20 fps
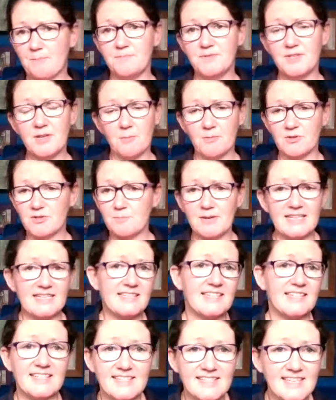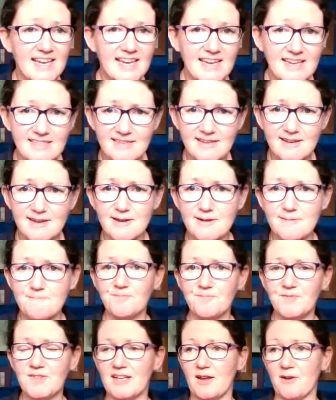Someone's pleased to see
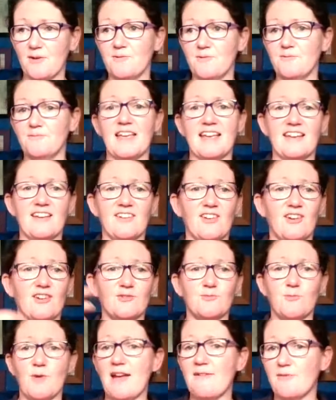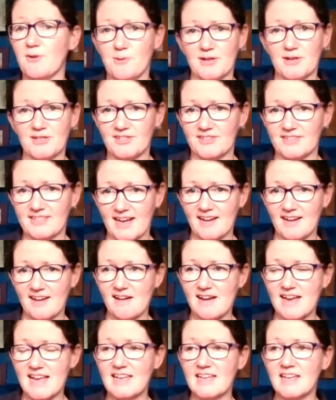them. You know, they can ask whatever questions they
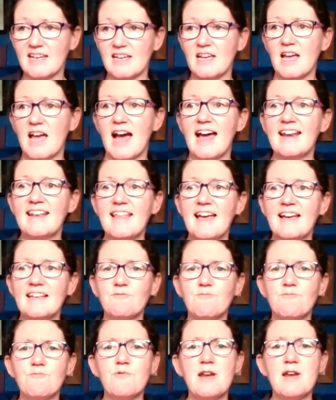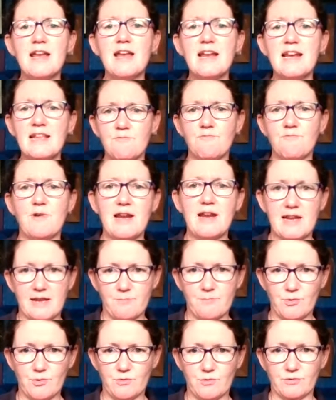like, and that's really, really
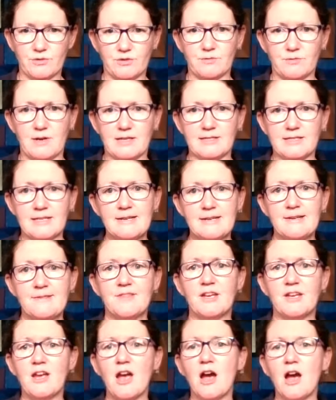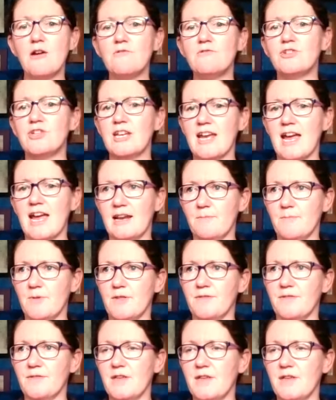important to us. The coaching
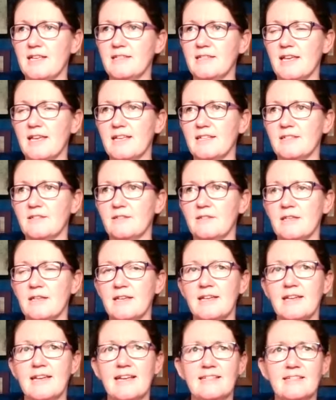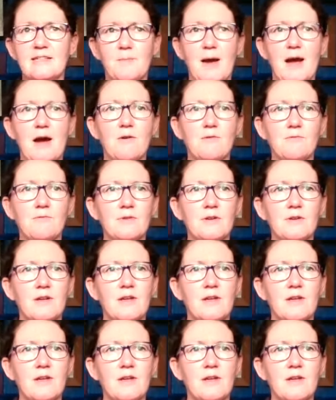element is about